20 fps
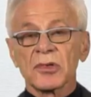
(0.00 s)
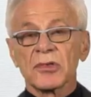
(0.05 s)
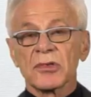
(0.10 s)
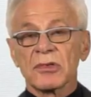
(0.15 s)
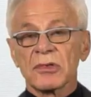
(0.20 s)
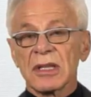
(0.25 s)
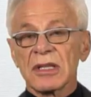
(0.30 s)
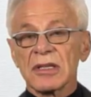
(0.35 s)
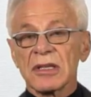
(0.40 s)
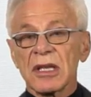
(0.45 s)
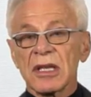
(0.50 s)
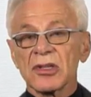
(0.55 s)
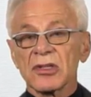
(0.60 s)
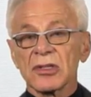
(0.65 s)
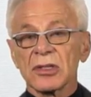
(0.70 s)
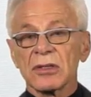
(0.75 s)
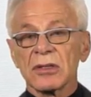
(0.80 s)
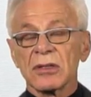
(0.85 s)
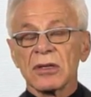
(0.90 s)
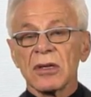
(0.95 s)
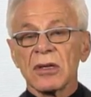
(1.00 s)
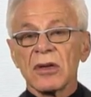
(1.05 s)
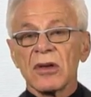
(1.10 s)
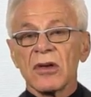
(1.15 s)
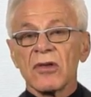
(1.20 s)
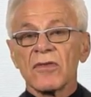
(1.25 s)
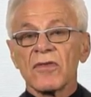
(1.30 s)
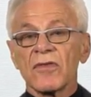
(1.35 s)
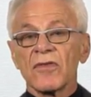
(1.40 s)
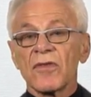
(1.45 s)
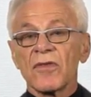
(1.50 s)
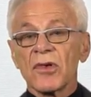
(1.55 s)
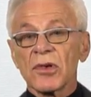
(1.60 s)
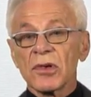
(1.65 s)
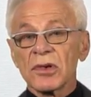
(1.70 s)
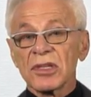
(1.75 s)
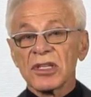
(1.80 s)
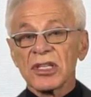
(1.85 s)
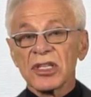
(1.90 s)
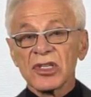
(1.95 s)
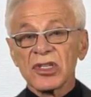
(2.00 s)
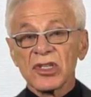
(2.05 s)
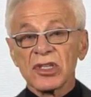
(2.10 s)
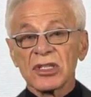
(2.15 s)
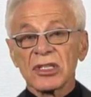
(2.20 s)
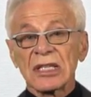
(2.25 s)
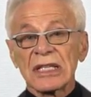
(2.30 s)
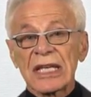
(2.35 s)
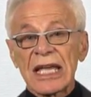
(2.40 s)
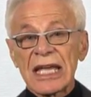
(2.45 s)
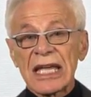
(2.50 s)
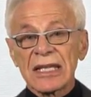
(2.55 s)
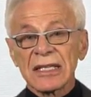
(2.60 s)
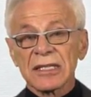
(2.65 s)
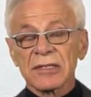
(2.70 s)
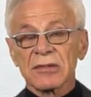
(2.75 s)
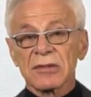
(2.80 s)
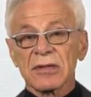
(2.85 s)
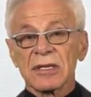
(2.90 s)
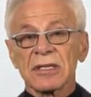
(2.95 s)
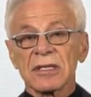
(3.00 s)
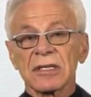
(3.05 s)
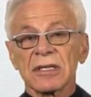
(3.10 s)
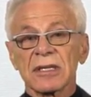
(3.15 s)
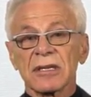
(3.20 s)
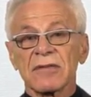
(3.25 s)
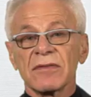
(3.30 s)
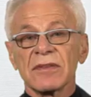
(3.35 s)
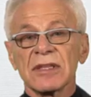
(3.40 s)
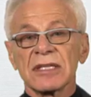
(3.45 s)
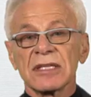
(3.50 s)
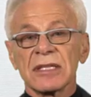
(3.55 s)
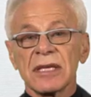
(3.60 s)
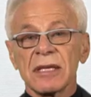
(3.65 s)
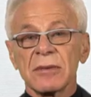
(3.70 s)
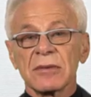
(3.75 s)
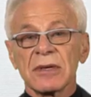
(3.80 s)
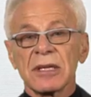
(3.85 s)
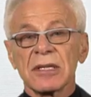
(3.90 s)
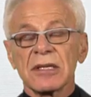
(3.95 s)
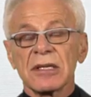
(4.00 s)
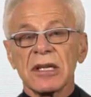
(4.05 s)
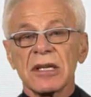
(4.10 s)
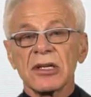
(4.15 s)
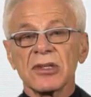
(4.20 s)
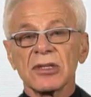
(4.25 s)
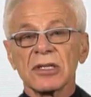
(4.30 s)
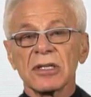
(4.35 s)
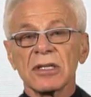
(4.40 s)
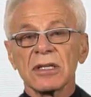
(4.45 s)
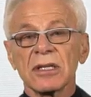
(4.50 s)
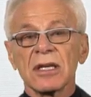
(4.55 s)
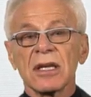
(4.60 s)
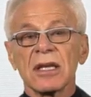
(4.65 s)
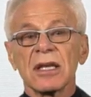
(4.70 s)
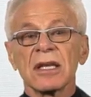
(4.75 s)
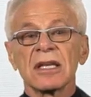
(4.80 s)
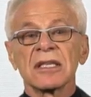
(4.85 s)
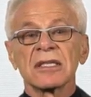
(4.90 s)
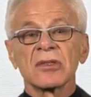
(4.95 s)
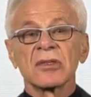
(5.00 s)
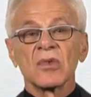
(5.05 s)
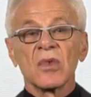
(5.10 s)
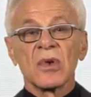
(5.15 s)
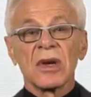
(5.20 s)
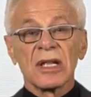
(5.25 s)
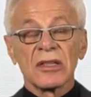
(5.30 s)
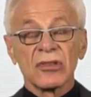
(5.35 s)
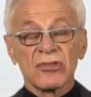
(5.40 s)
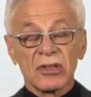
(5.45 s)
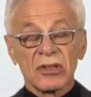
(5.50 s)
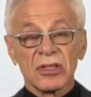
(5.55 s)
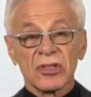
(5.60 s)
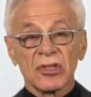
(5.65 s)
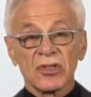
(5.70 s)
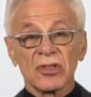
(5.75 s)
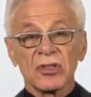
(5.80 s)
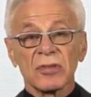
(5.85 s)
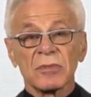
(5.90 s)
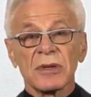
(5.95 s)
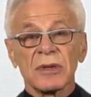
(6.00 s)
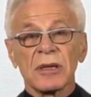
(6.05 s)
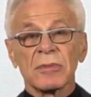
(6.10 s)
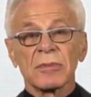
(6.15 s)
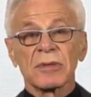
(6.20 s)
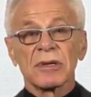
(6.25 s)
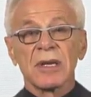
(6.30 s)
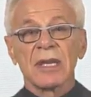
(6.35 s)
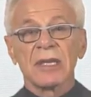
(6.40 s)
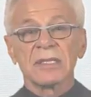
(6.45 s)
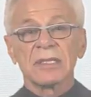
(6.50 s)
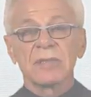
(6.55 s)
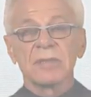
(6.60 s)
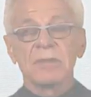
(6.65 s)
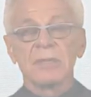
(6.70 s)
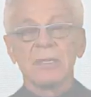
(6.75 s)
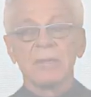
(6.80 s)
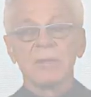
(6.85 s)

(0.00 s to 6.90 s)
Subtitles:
to radiation. 4 digital X-rays have the same radiation as one traditional paper X-ray.